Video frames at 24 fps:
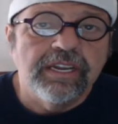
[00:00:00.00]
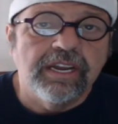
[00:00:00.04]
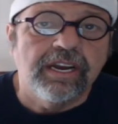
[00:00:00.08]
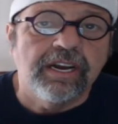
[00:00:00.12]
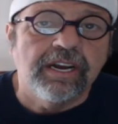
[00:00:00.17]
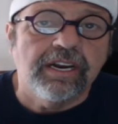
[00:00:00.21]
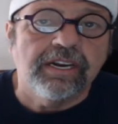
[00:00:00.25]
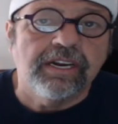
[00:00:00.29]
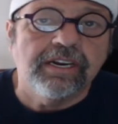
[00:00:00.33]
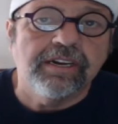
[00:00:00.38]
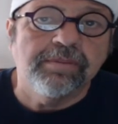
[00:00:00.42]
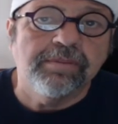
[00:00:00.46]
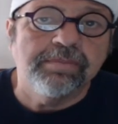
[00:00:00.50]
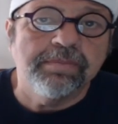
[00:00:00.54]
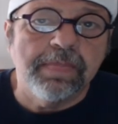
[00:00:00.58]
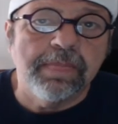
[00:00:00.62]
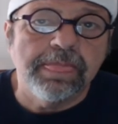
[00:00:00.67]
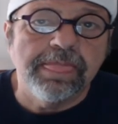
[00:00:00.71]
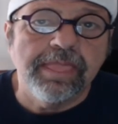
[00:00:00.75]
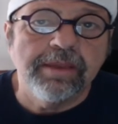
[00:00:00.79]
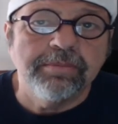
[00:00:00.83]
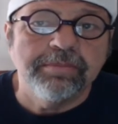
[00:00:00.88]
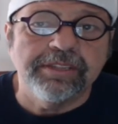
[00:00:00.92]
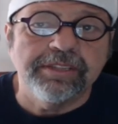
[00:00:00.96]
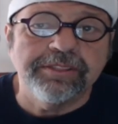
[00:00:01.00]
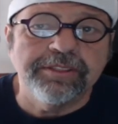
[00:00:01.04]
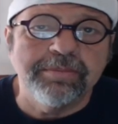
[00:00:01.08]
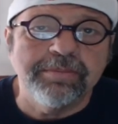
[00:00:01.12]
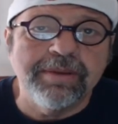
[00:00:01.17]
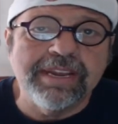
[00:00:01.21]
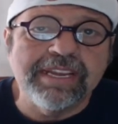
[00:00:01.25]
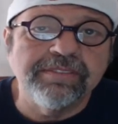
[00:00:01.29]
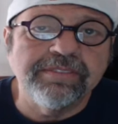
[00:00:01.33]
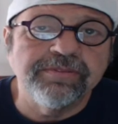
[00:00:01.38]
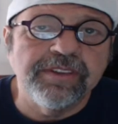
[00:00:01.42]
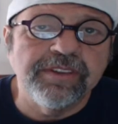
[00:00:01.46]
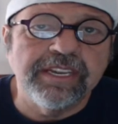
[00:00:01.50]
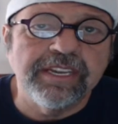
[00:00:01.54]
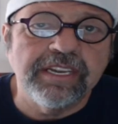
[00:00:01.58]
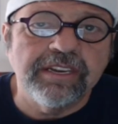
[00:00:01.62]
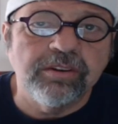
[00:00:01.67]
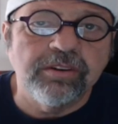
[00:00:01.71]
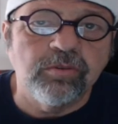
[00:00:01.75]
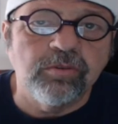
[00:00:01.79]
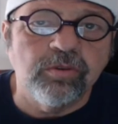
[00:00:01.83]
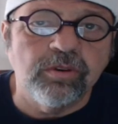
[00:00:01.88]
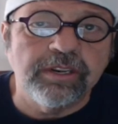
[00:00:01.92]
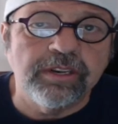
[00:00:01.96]
But the main thing
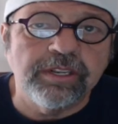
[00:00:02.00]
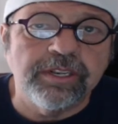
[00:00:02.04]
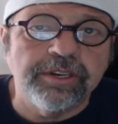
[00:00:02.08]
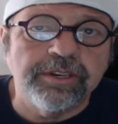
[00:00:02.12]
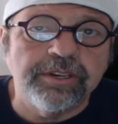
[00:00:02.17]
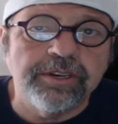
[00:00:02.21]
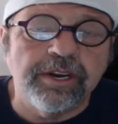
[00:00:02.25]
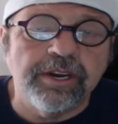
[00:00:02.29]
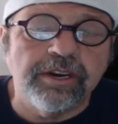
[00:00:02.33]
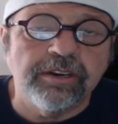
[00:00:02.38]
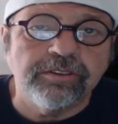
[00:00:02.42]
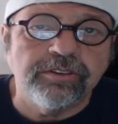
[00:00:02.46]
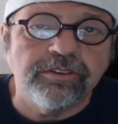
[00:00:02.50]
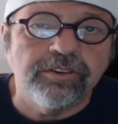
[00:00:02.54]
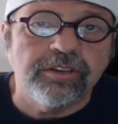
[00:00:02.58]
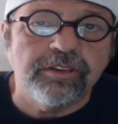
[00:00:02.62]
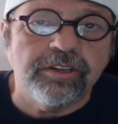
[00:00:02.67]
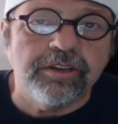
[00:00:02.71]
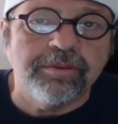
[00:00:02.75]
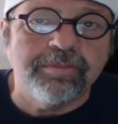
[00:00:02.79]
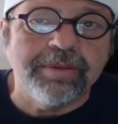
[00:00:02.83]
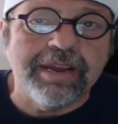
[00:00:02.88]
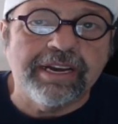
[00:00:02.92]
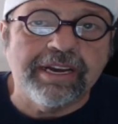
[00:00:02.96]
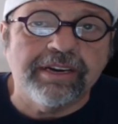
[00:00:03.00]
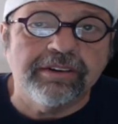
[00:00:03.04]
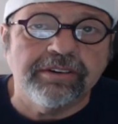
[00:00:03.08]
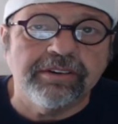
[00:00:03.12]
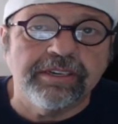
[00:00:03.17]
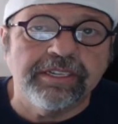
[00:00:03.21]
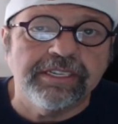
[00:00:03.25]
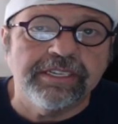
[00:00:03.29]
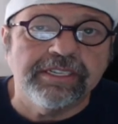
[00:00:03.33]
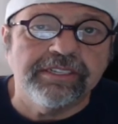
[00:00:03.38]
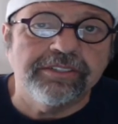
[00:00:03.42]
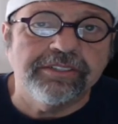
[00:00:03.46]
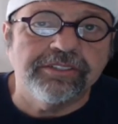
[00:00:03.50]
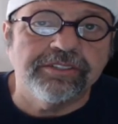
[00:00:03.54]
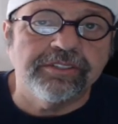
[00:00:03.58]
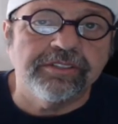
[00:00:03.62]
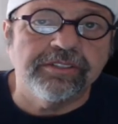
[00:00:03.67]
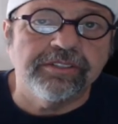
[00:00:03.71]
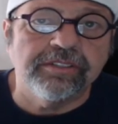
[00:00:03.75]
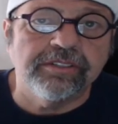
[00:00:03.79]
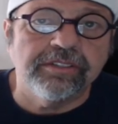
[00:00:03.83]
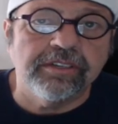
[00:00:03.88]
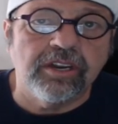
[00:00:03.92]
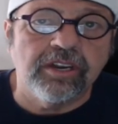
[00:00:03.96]
I wanted to talk to you about is
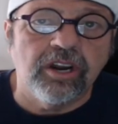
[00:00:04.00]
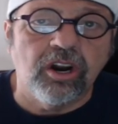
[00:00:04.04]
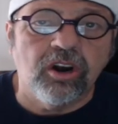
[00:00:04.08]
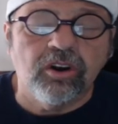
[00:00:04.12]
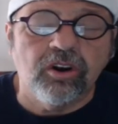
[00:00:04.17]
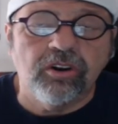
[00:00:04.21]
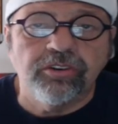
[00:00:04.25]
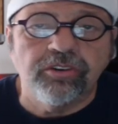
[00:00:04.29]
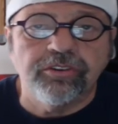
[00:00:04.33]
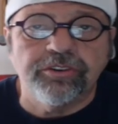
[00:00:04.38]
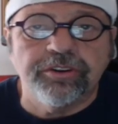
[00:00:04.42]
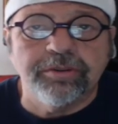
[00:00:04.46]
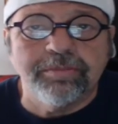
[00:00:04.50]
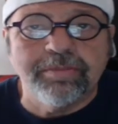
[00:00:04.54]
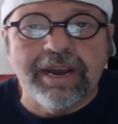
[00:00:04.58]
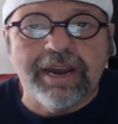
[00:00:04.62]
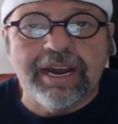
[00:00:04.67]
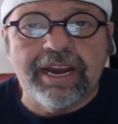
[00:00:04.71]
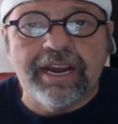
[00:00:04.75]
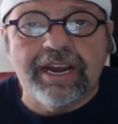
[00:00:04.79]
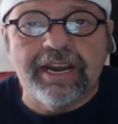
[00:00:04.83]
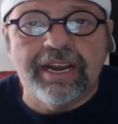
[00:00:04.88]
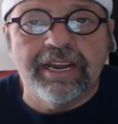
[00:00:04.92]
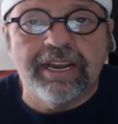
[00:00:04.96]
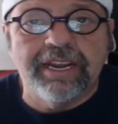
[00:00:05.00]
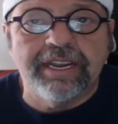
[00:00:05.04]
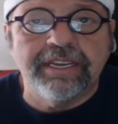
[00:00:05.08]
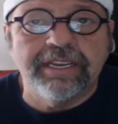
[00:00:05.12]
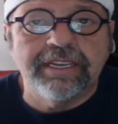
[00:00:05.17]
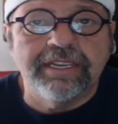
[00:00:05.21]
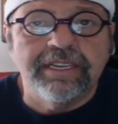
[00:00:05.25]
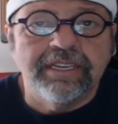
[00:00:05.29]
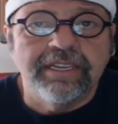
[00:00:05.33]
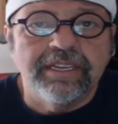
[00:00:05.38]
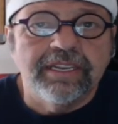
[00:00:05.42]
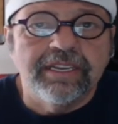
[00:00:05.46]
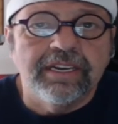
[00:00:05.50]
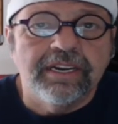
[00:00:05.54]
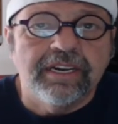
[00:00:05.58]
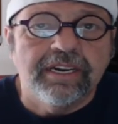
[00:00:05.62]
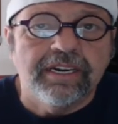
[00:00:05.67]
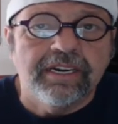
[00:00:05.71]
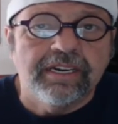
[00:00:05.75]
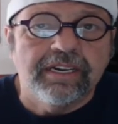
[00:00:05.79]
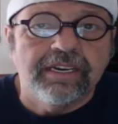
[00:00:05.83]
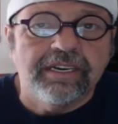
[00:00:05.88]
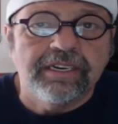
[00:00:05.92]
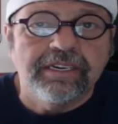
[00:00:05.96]
the cars to buy
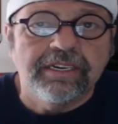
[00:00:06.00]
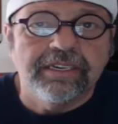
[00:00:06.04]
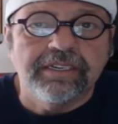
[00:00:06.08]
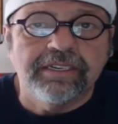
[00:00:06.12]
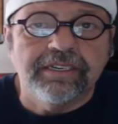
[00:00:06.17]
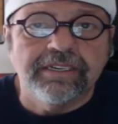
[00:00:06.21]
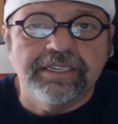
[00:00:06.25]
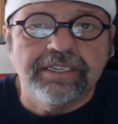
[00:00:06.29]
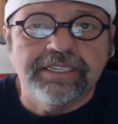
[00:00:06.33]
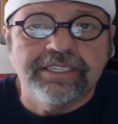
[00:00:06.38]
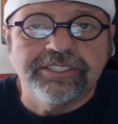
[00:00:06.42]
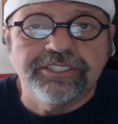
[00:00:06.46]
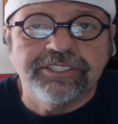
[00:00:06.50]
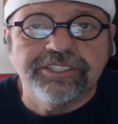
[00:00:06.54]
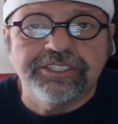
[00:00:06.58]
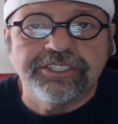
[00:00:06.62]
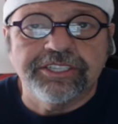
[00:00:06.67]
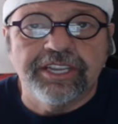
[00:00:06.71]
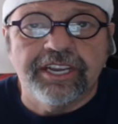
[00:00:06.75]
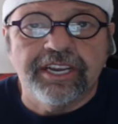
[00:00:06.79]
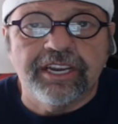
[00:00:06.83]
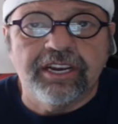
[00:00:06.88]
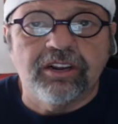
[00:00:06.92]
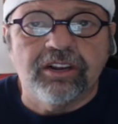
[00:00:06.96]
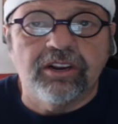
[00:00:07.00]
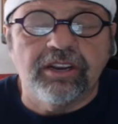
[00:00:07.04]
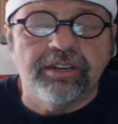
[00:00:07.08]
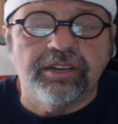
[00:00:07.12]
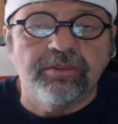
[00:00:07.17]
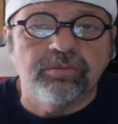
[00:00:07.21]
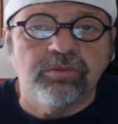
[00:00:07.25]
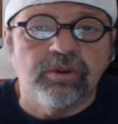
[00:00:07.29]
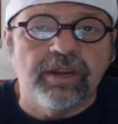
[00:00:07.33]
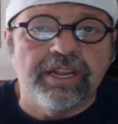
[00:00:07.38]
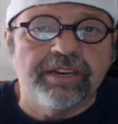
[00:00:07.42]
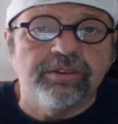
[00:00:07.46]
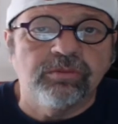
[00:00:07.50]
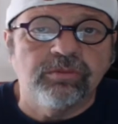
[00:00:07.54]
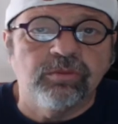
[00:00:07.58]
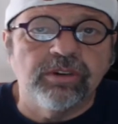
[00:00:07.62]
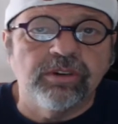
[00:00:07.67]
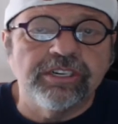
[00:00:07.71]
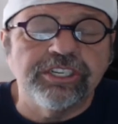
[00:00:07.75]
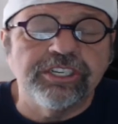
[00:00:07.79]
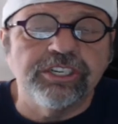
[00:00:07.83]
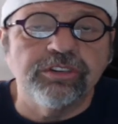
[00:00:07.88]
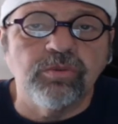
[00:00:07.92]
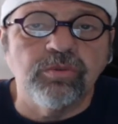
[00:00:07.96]
and sell, and
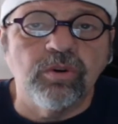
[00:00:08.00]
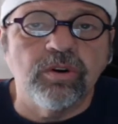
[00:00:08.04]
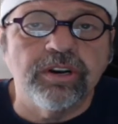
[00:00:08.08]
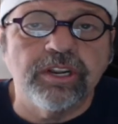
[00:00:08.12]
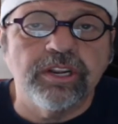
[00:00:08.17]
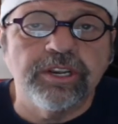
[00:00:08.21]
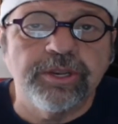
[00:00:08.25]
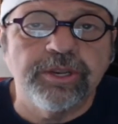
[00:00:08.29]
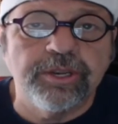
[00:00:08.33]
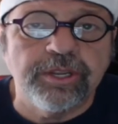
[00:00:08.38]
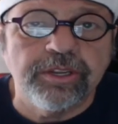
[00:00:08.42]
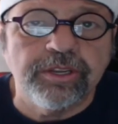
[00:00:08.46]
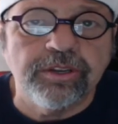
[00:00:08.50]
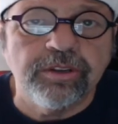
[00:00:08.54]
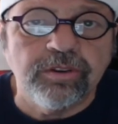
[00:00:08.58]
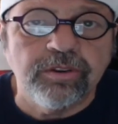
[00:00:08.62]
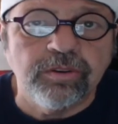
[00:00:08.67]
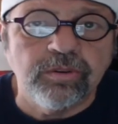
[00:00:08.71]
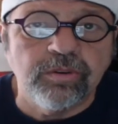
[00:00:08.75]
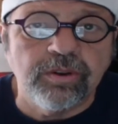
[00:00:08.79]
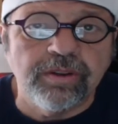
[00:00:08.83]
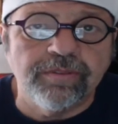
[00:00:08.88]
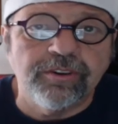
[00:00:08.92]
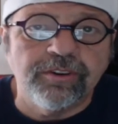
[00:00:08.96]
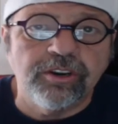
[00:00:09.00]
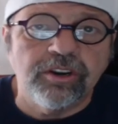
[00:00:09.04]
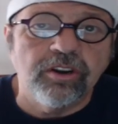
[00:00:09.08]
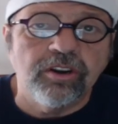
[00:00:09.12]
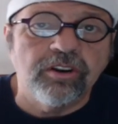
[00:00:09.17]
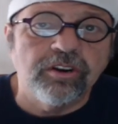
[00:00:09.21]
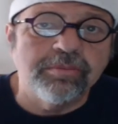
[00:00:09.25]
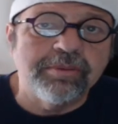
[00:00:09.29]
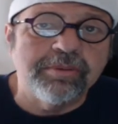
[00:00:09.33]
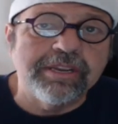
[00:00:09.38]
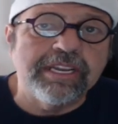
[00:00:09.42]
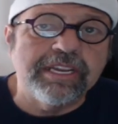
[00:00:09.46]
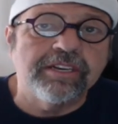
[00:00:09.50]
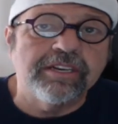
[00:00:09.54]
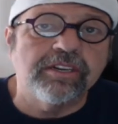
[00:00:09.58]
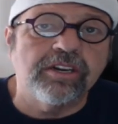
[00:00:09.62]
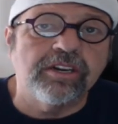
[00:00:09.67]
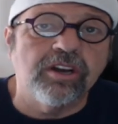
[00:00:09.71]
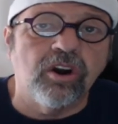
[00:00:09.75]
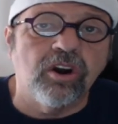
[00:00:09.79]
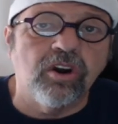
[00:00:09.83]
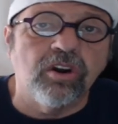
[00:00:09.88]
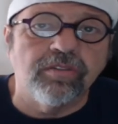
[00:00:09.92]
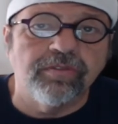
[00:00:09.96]
what you want to do if you're going to be into
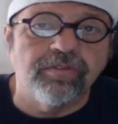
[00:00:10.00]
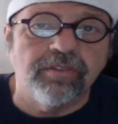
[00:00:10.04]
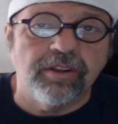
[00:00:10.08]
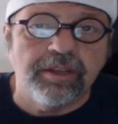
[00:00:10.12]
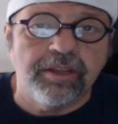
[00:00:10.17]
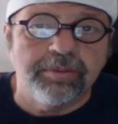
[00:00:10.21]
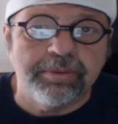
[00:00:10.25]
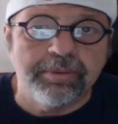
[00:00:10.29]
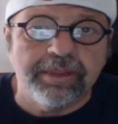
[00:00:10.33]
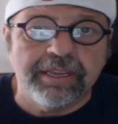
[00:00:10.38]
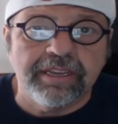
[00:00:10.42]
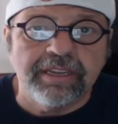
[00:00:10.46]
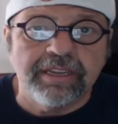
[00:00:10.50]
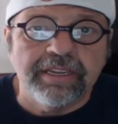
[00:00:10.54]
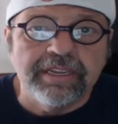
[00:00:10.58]
car flipping.